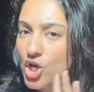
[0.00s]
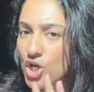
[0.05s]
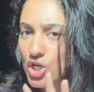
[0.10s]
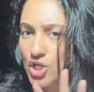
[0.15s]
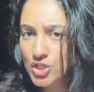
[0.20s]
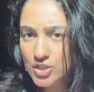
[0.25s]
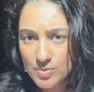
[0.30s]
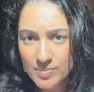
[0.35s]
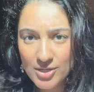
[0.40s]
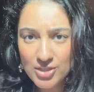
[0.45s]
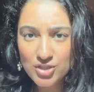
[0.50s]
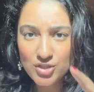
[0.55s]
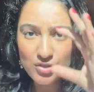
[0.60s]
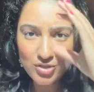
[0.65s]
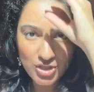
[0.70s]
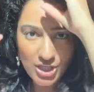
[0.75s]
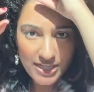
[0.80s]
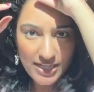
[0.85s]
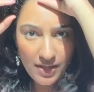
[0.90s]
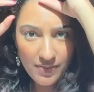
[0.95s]
So make sure to
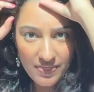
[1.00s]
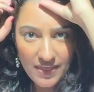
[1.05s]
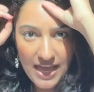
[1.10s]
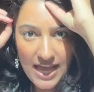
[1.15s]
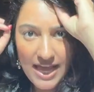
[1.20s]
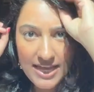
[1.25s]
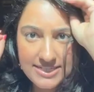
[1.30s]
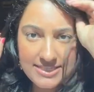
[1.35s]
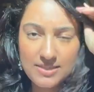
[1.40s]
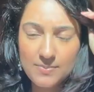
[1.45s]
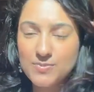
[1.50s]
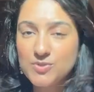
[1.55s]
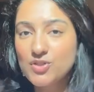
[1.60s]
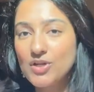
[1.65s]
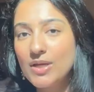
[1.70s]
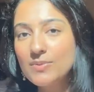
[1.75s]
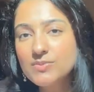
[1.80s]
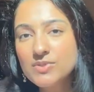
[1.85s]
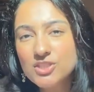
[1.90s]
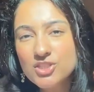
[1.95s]
check out that.
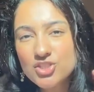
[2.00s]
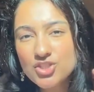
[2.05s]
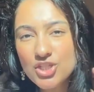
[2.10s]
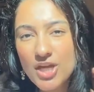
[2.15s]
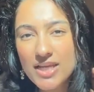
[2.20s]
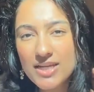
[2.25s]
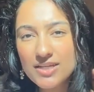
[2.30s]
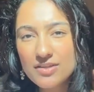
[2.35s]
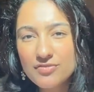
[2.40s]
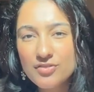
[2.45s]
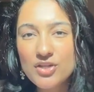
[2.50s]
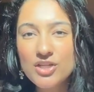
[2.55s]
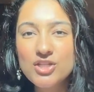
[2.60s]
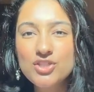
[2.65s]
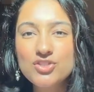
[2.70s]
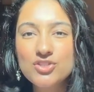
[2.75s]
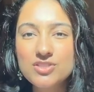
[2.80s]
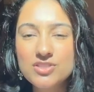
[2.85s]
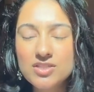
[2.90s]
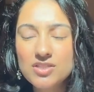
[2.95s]
Subscribe to this channel if you're
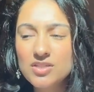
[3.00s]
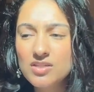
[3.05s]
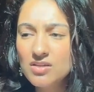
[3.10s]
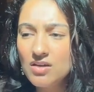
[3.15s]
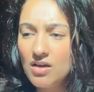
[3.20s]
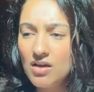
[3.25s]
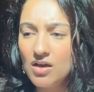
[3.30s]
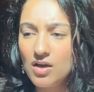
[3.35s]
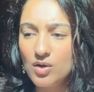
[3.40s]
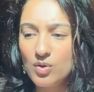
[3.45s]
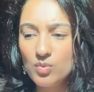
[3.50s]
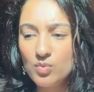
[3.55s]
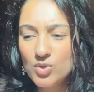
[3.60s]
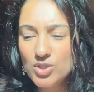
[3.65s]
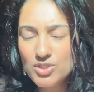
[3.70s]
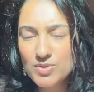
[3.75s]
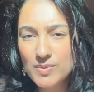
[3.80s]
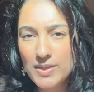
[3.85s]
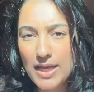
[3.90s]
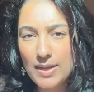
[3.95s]
interested in,
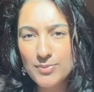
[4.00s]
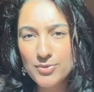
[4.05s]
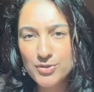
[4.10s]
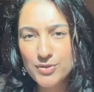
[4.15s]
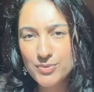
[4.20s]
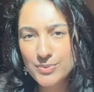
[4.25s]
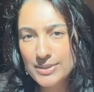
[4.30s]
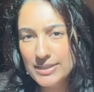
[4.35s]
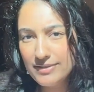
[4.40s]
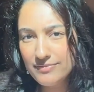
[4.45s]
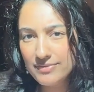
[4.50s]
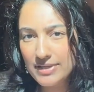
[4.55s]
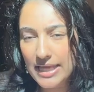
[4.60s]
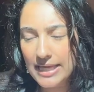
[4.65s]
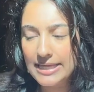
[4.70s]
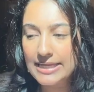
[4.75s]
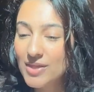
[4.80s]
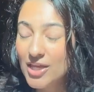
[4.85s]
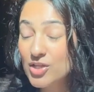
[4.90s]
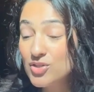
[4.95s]
what do cabin crew live
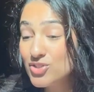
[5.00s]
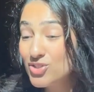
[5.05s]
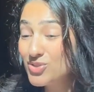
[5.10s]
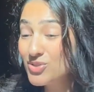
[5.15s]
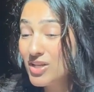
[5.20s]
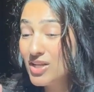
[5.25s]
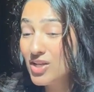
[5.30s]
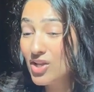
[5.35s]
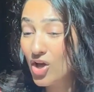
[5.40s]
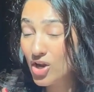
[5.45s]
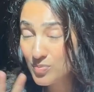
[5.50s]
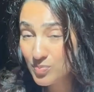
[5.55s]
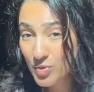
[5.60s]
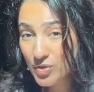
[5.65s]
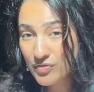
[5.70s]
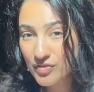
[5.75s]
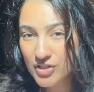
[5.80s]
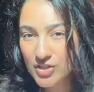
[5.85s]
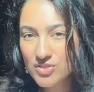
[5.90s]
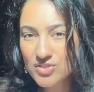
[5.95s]
like? I used to do a lot
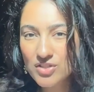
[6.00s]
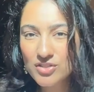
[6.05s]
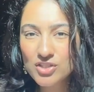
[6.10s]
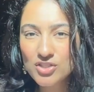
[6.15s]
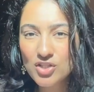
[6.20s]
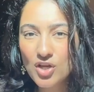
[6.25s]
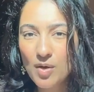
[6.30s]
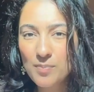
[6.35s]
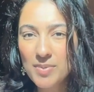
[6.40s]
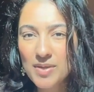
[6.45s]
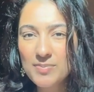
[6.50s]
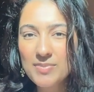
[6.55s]
more videos on the topic, but